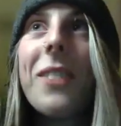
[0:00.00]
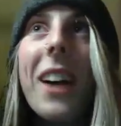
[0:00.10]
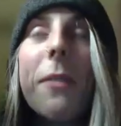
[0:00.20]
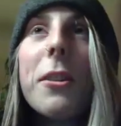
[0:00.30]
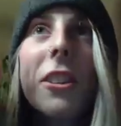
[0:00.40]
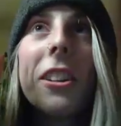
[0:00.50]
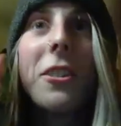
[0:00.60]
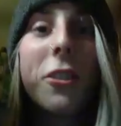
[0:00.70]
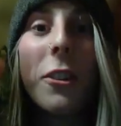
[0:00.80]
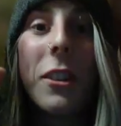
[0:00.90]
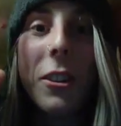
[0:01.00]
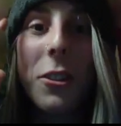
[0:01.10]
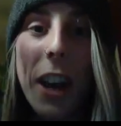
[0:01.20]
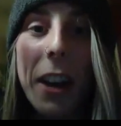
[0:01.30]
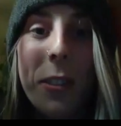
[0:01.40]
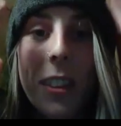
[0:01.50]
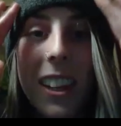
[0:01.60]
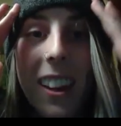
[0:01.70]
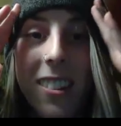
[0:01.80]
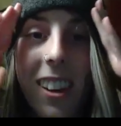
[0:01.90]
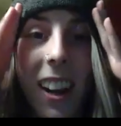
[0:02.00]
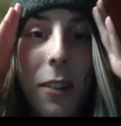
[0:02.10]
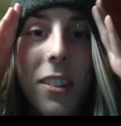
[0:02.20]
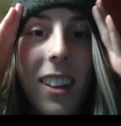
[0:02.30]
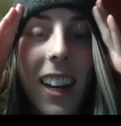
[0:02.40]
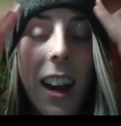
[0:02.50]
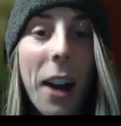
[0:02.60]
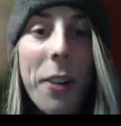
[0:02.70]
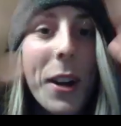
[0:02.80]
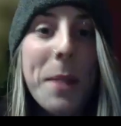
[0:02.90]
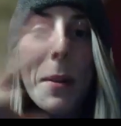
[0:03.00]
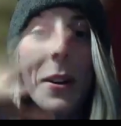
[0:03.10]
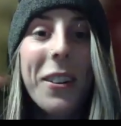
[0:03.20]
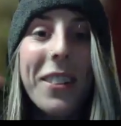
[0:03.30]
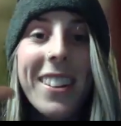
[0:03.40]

i wish i could show you the draft of the essay i was like yeah. how do i put all these